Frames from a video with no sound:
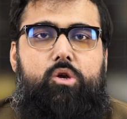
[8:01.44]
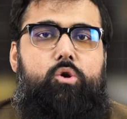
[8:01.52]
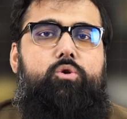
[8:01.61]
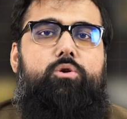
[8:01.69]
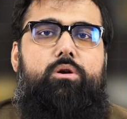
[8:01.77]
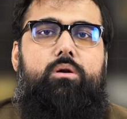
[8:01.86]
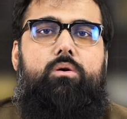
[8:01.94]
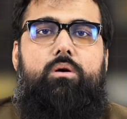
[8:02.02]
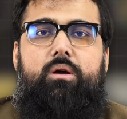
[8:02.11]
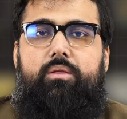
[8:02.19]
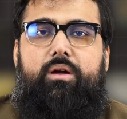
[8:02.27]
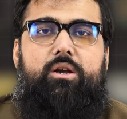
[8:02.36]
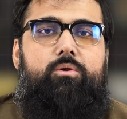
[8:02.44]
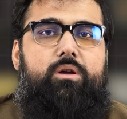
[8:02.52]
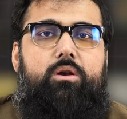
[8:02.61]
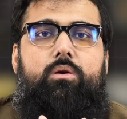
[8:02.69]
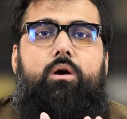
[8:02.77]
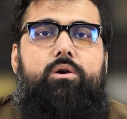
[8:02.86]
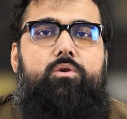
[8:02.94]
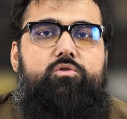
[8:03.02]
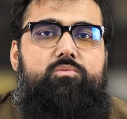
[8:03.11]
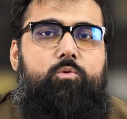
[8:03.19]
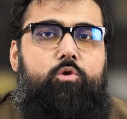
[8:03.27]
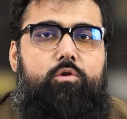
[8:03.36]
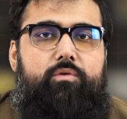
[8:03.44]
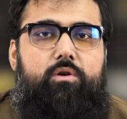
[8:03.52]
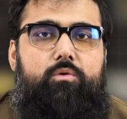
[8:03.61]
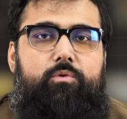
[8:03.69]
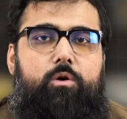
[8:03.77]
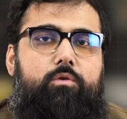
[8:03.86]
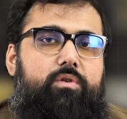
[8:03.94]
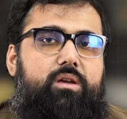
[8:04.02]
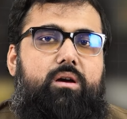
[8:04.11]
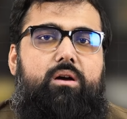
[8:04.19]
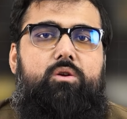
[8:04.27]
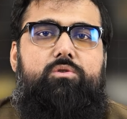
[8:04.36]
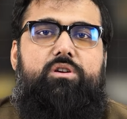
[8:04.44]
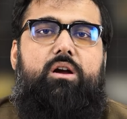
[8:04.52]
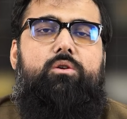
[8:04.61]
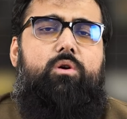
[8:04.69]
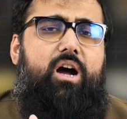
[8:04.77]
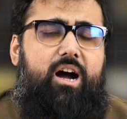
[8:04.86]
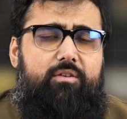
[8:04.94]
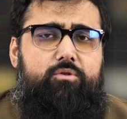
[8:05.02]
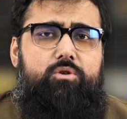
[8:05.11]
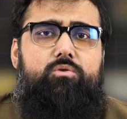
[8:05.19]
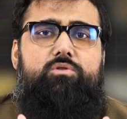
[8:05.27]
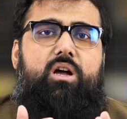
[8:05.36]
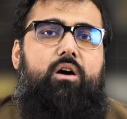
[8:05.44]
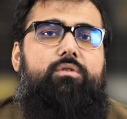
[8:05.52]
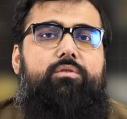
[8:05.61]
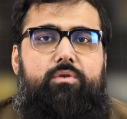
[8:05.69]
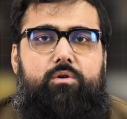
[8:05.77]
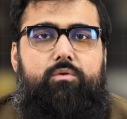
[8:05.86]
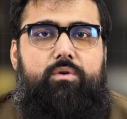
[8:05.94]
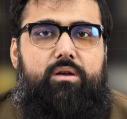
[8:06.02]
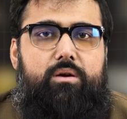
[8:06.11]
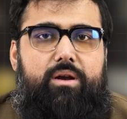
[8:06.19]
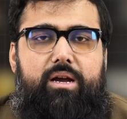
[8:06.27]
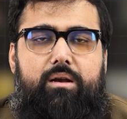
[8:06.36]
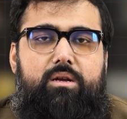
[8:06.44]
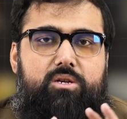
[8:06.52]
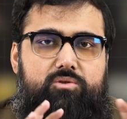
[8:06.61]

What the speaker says: you should know that you cannot use moreover over here. You have to use however over here, right?